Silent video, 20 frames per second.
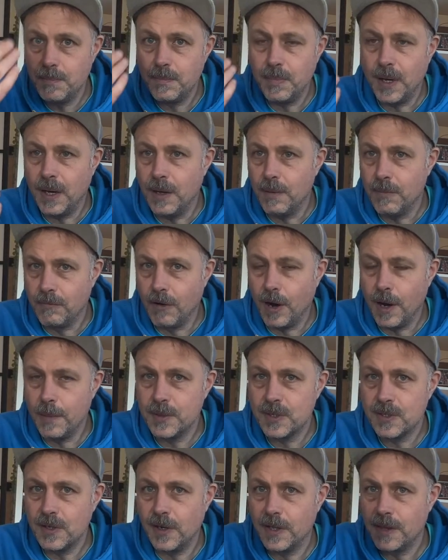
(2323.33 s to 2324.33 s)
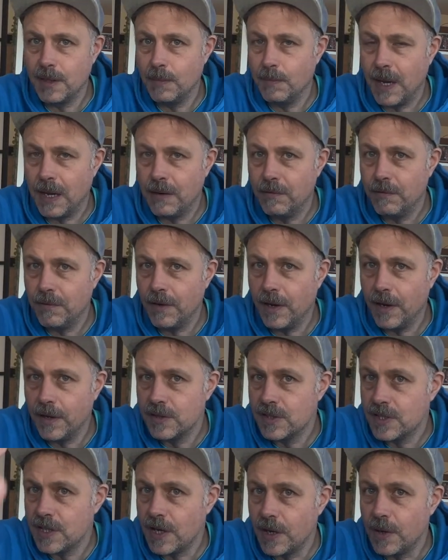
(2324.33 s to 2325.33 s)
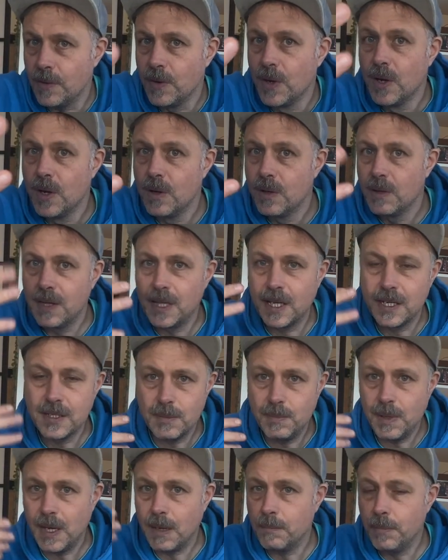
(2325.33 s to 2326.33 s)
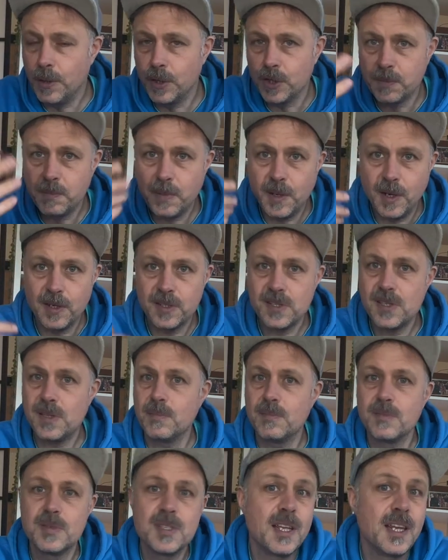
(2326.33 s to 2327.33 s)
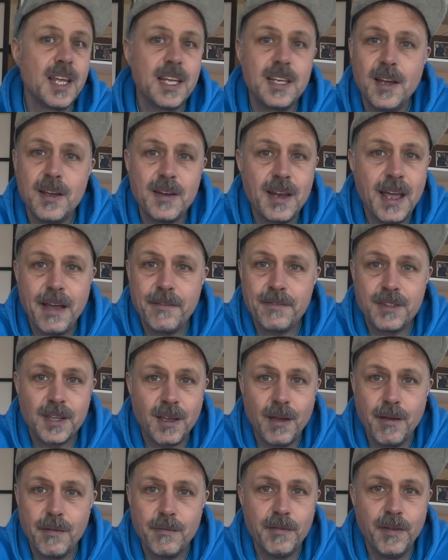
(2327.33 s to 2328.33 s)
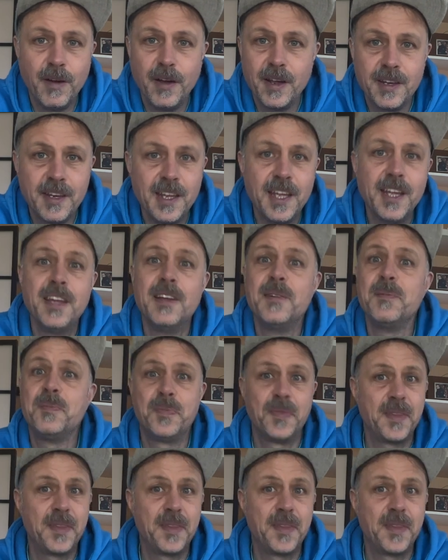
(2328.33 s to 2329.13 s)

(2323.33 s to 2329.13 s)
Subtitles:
but right beside the main flow, so things are being pushed past them, so they don't have to go and find it.